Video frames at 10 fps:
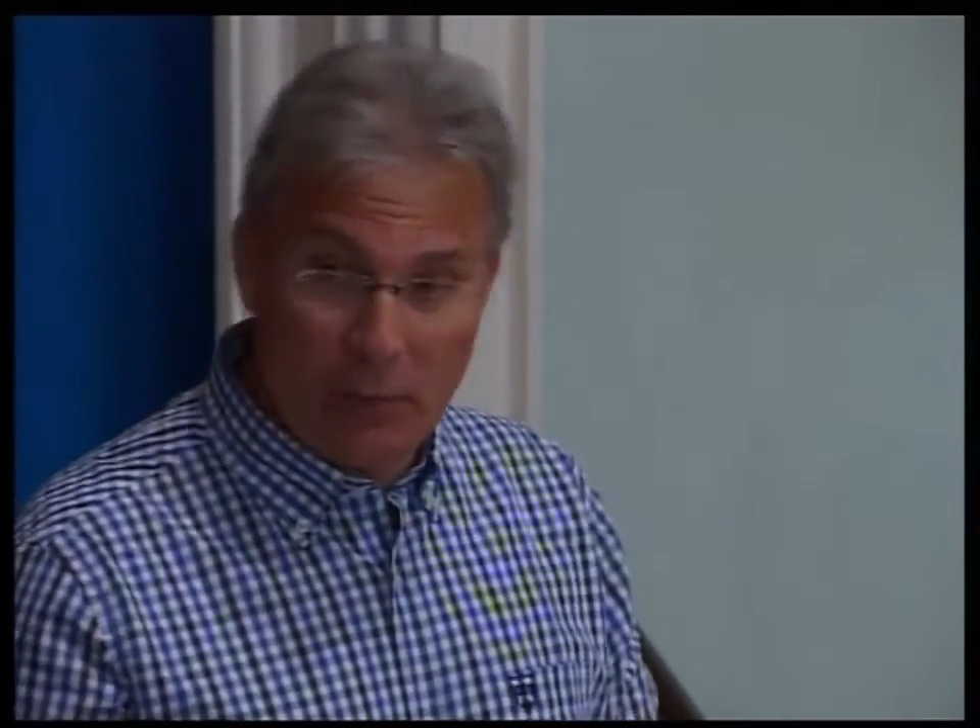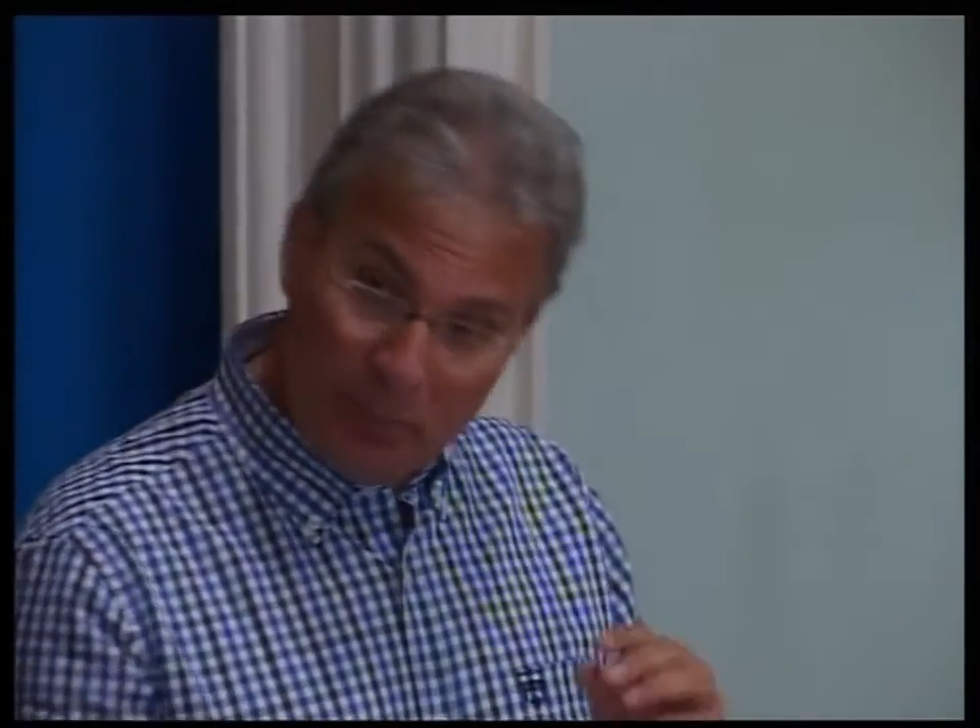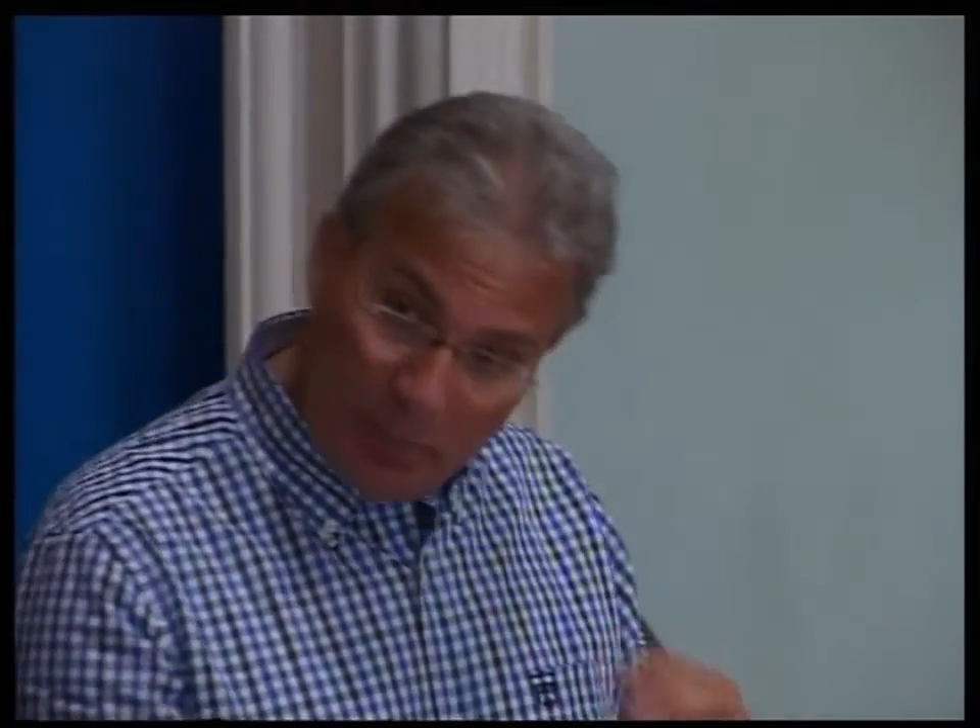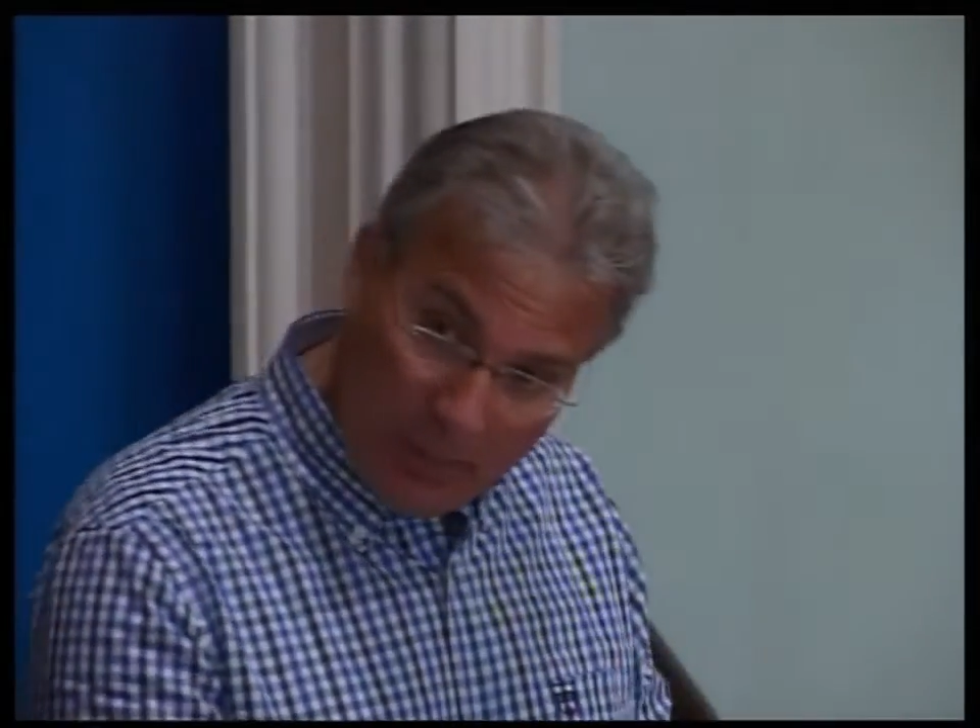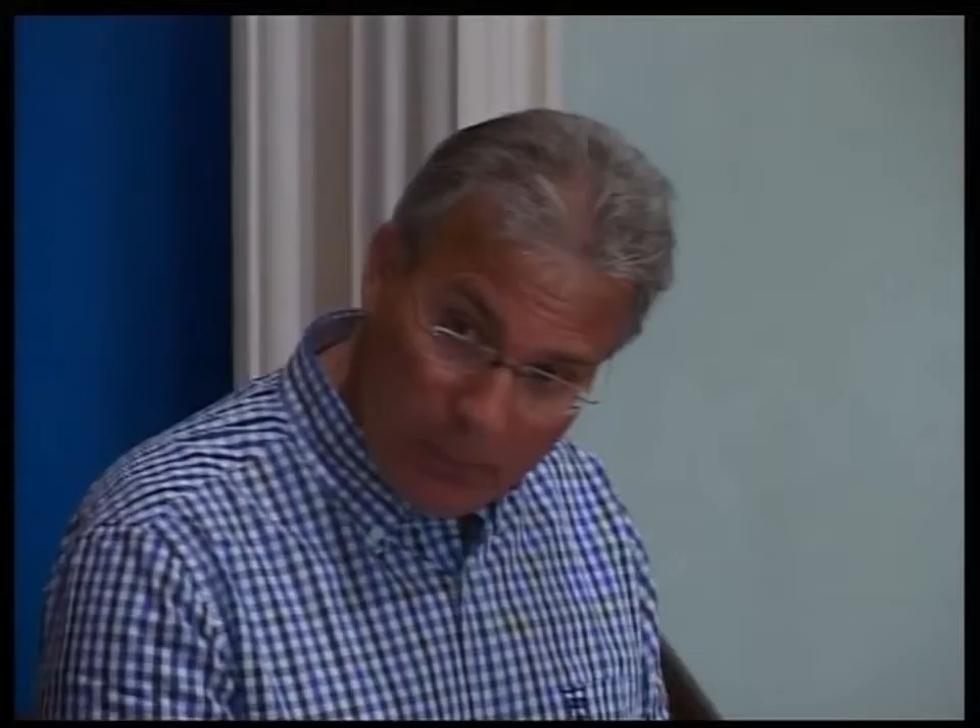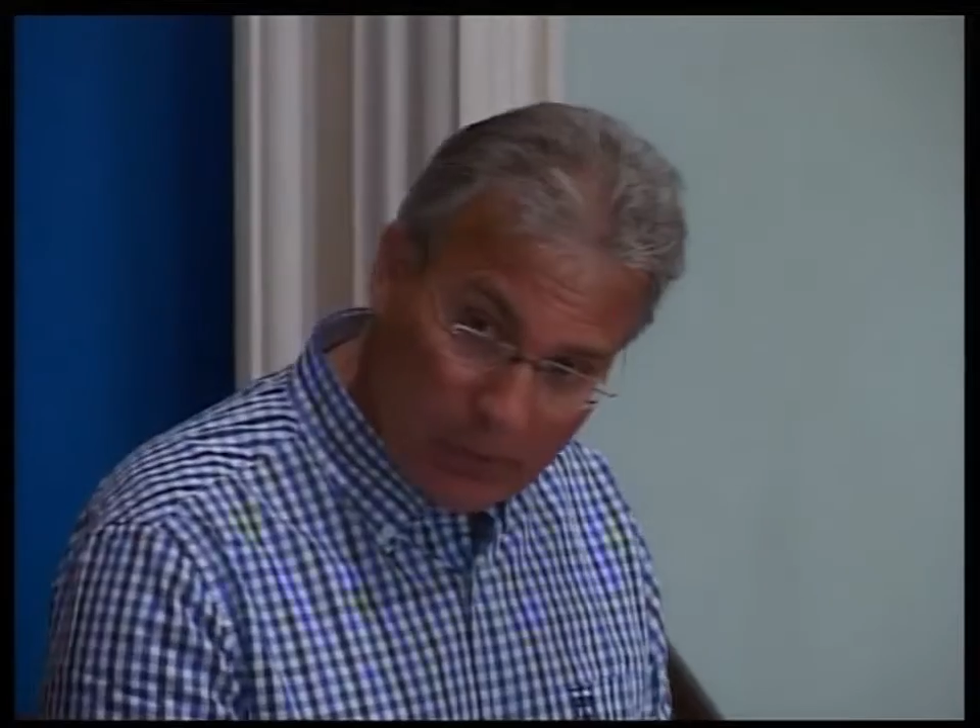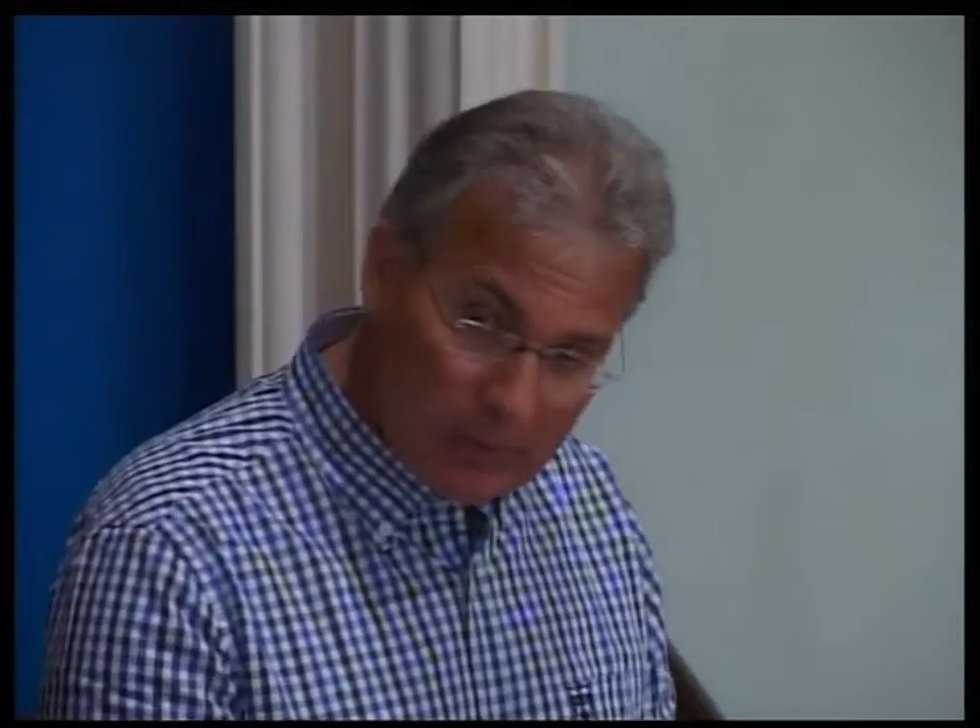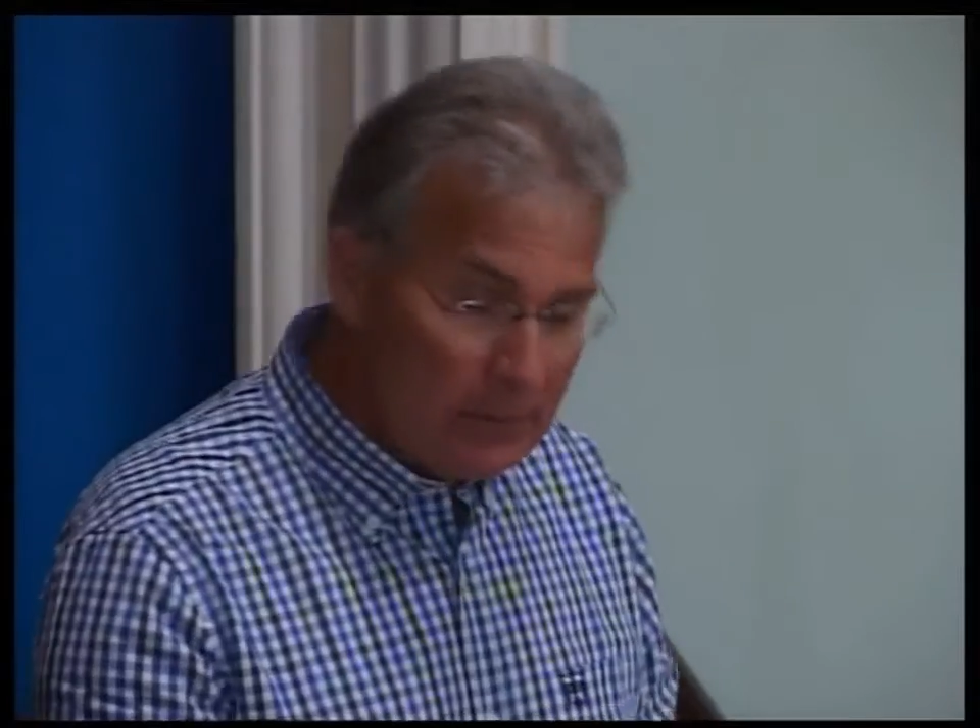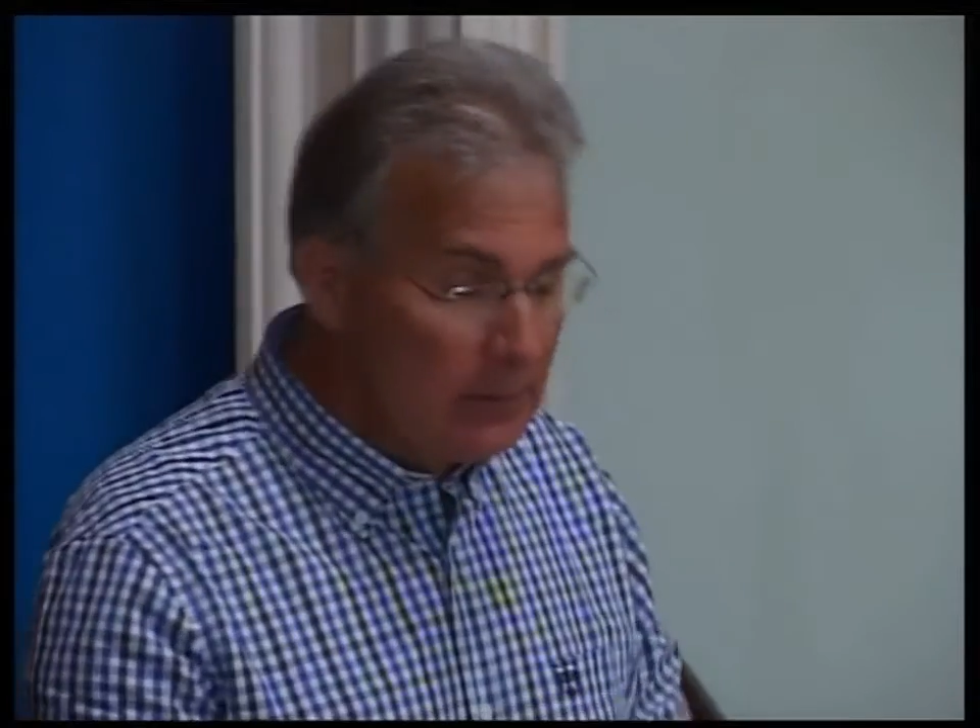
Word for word: with people,